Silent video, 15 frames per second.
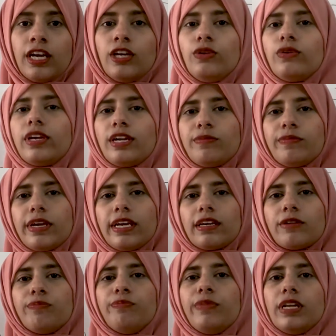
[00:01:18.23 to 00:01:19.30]
You can
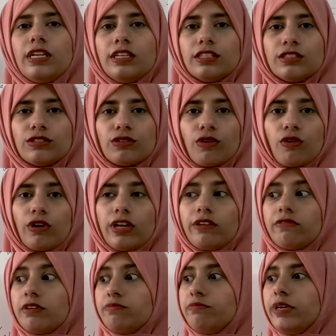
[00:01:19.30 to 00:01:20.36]
make millions or
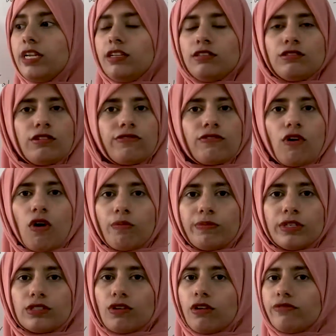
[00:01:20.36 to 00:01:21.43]
even billions of
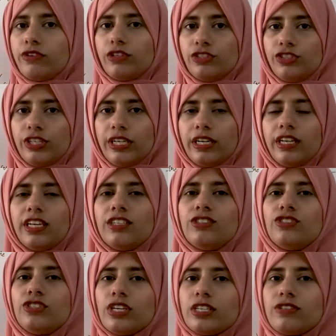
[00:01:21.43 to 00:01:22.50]
copies of your gene in
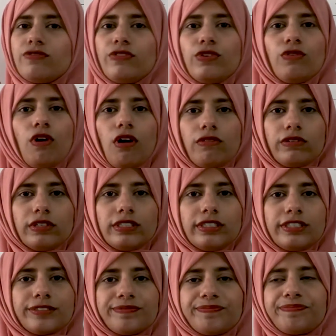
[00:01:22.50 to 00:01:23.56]
just few hours.